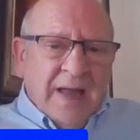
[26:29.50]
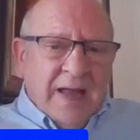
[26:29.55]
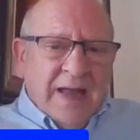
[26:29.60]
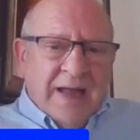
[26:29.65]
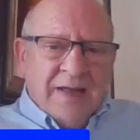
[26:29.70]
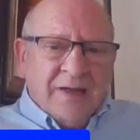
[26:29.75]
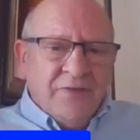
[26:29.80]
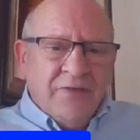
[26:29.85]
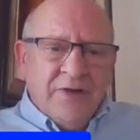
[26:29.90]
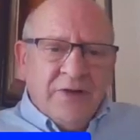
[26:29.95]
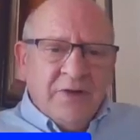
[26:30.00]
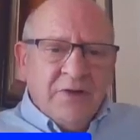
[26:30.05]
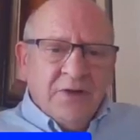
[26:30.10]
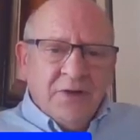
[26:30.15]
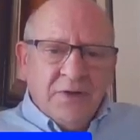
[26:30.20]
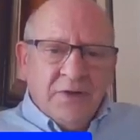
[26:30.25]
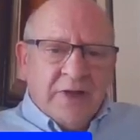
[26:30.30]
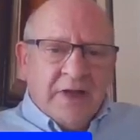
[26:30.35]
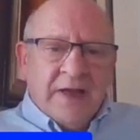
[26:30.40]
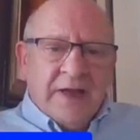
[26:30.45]
Having
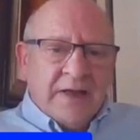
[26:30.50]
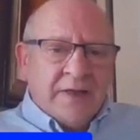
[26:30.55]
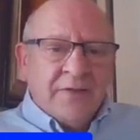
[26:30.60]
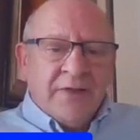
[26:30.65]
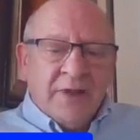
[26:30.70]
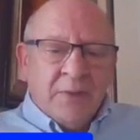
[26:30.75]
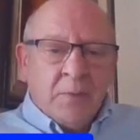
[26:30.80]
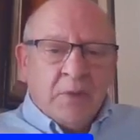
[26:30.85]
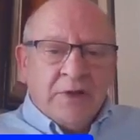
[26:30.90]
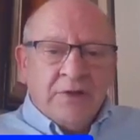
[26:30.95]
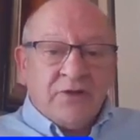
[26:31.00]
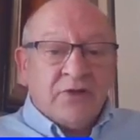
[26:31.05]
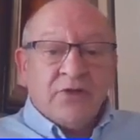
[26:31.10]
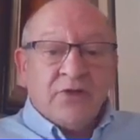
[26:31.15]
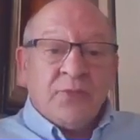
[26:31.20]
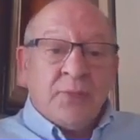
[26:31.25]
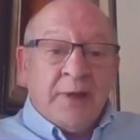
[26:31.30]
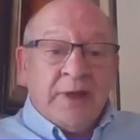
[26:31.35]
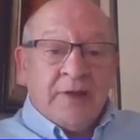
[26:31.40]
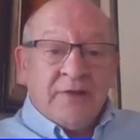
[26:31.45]
done that, I then went to
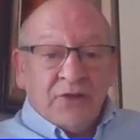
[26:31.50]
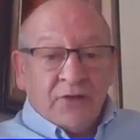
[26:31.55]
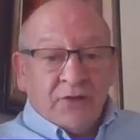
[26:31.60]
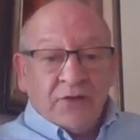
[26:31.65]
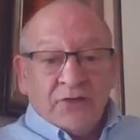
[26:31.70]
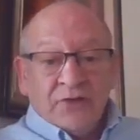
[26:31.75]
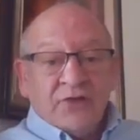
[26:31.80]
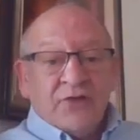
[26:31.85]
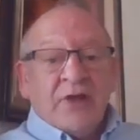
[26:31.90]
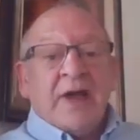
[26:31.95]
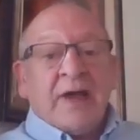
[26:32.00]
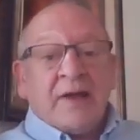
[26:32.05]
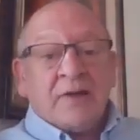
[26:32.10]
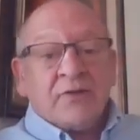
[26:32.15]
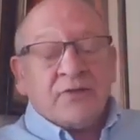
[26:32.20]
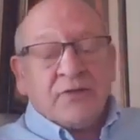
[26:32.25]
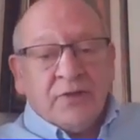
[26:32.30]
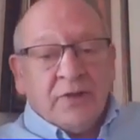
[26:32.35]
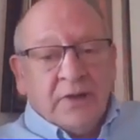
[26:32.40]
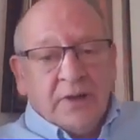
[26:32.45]
speak to the staff,
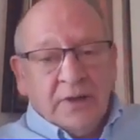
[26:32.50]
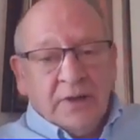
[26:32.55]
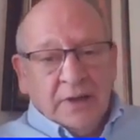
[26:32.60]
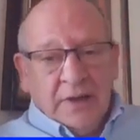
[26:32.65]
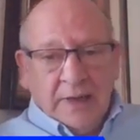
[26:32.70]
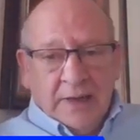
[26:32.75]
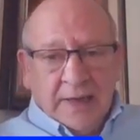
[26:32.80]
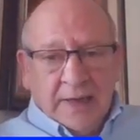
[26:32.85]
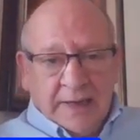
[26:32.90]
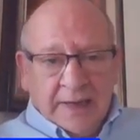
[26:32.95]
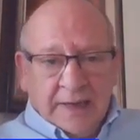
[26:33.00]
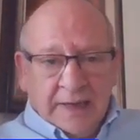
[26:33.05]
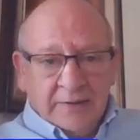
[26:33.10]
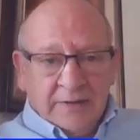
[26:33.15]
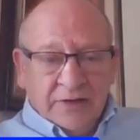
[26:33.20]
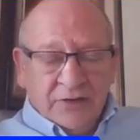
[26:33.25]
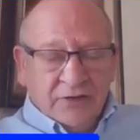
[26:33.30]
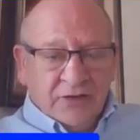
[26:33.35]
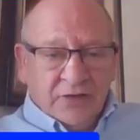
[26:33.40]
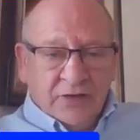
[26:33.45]
and
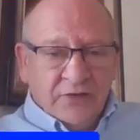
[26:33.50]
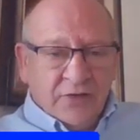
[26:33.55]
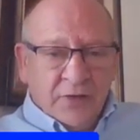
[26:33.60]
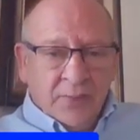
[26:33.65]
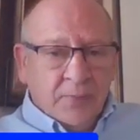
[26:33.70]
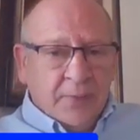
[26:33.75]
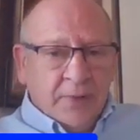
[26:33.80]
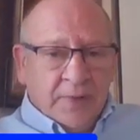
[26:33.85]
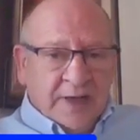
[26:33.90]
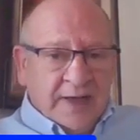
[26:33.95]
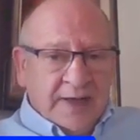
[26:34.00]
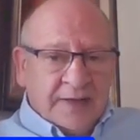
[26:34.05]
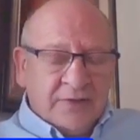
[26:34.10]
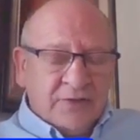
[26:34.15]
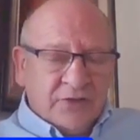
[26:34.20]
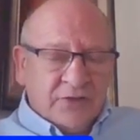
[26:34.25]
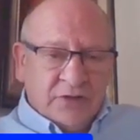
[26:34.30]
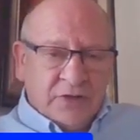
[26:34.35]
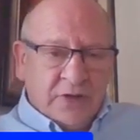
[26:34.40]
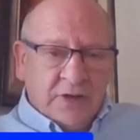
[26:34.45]
this is the part
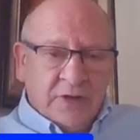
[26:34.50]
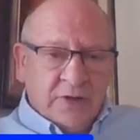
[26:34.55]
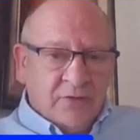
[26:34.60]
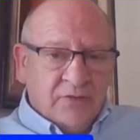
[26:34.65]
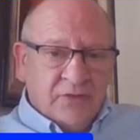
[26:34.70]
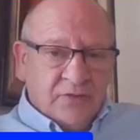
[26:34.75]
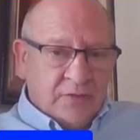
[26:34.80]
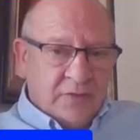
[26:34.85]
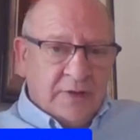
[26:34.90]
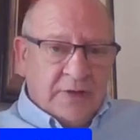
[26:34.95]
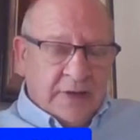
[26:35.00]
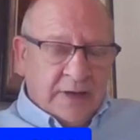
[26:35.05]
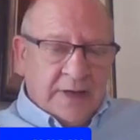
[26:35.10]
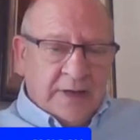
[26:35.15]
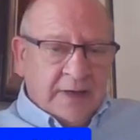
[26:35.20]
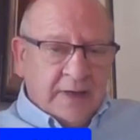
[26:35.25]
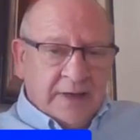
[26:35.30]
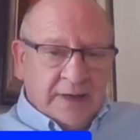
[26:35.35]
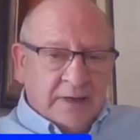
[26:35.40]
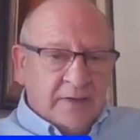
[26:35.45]
of
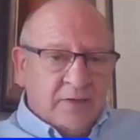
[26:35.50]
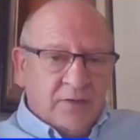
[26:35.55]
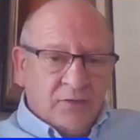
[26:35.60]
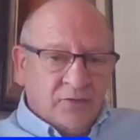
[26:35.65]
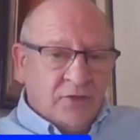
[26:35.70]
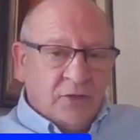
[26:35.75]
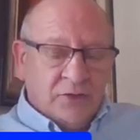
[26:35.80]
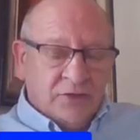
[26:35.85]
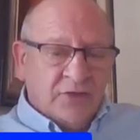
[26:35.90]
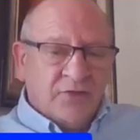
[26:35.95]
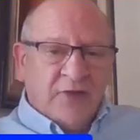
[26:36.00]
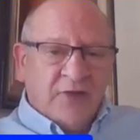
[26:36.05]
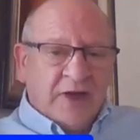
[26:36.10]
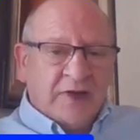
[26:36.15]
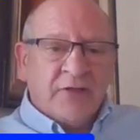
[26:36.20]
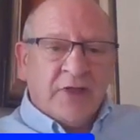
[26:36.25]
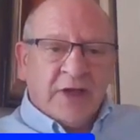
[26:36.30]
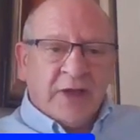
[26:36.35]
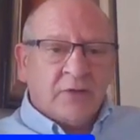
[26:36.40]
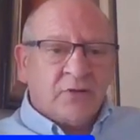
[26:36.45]

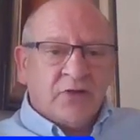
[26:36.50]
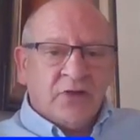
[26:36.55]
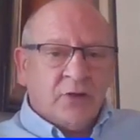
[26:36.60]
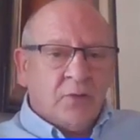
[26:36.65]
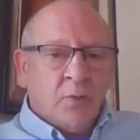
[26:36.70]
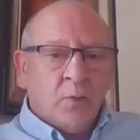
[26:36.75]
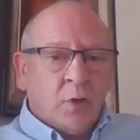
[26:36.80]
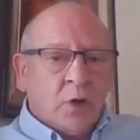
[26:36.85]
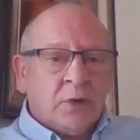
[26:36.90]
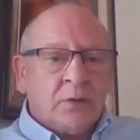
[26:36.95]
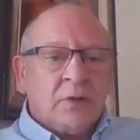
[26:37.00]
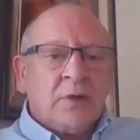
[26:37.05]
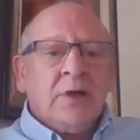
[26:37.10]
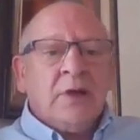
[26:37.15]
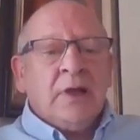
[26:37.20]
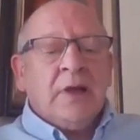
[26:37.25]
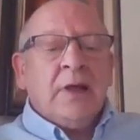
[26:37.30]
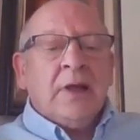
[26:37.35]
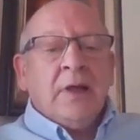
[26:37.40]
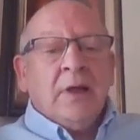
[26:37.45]
45,001
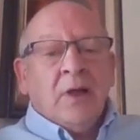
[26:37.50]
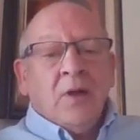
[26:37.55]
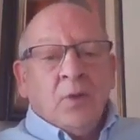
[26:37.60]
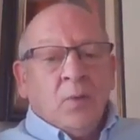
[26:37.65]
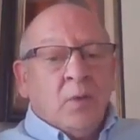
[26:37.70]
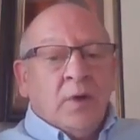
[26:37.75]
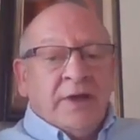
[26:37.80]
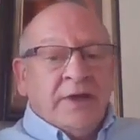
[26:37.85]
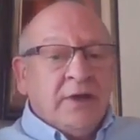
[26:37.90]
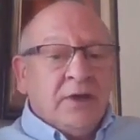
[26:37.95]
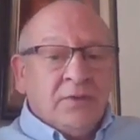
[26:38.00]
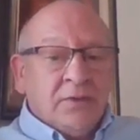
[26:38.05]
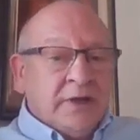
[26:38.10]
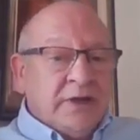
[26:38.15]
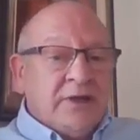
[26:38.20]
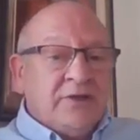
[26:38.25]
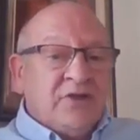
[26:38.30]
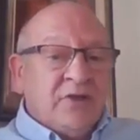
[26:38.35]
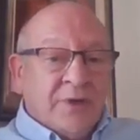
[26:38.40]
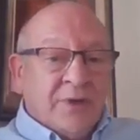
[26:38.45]
where you
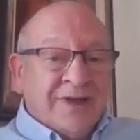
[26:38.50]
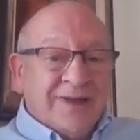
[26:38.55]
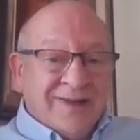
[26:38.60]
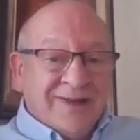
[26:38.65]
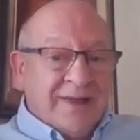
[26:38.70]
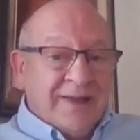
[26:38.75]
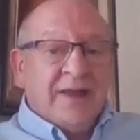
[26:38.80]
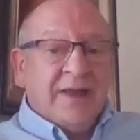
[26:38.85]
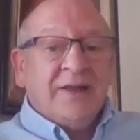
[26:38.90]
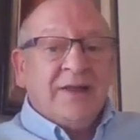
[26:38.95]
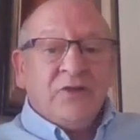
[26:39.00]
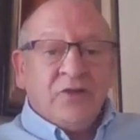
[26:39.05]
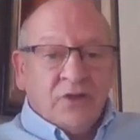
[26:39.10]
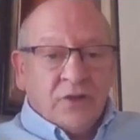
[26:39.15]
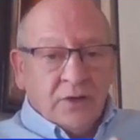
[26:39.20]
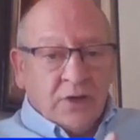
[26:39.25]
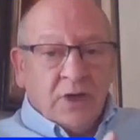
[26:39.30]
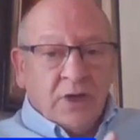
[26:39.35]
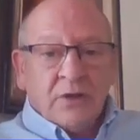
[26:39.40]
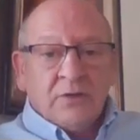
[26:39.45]
need to engage
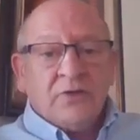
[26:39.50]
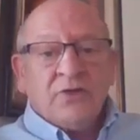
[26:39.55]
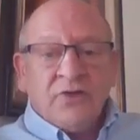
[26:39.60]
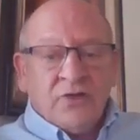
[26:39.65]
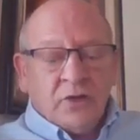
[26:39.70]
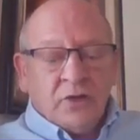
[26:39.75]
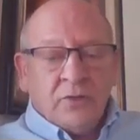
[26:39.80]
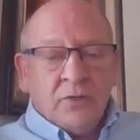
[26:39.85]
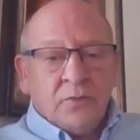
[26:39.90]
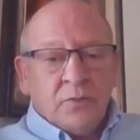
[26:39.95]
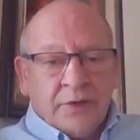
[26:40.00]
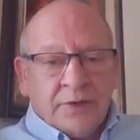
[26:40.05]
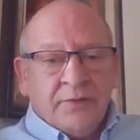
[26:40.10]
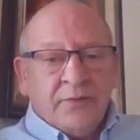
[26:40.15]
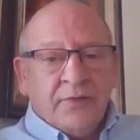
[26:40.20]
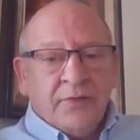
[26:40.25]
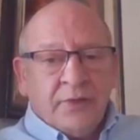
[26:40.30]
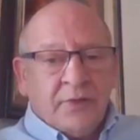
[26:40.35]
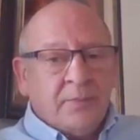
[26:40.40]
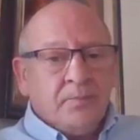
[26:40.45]
and consult with
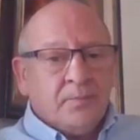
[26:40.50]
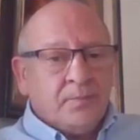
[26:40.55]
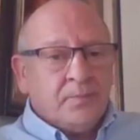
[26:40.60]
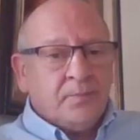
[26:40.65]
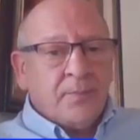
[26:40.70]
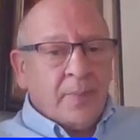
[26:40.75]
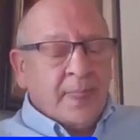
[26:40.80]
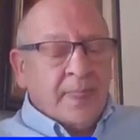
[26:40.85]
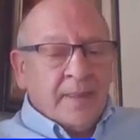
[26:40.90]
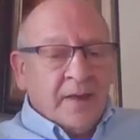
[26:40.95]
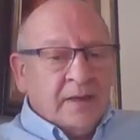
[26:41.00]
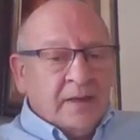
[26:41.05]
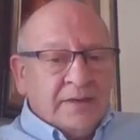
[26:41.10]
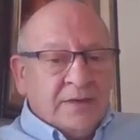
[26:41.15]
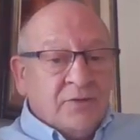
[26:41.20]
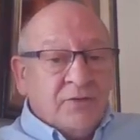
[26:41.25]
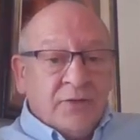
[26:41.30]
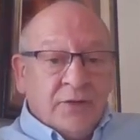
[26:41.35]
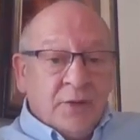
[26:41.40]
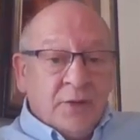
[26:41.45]
them.
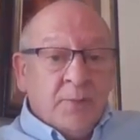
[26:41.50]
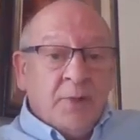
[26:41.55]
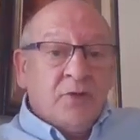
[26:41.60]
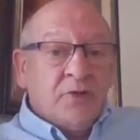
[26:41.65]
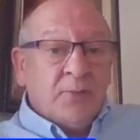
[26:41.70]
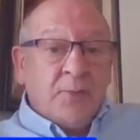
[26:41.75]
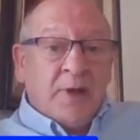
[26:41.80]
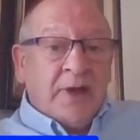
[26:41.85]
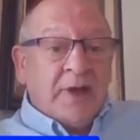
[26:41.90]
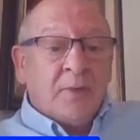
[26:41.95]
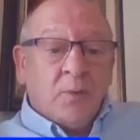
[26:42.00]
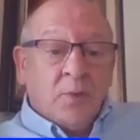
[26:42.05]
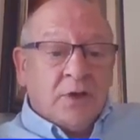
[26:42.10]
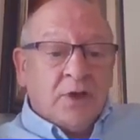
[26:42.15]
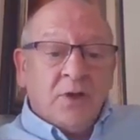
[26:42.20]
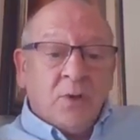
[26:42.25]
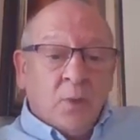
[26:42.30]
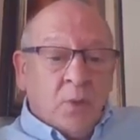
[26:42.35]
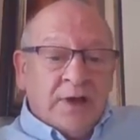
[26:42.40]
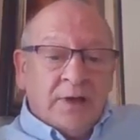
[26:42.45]
Now, for the most part, we're
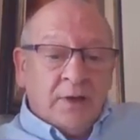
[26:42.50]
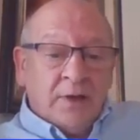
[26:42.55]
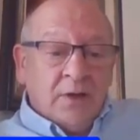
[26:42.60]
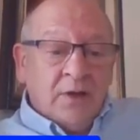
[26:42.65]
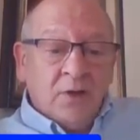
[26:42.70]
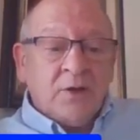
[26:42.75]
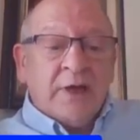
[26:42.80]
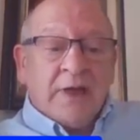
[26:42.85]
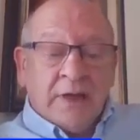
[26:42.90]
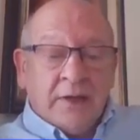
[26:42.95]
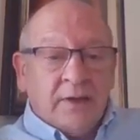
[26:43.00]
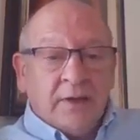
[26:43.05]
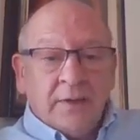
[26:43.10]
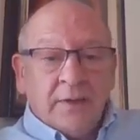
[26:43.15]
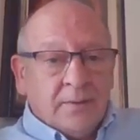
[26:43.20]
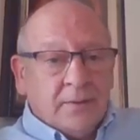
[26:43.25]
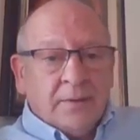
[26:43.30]
quite lucky.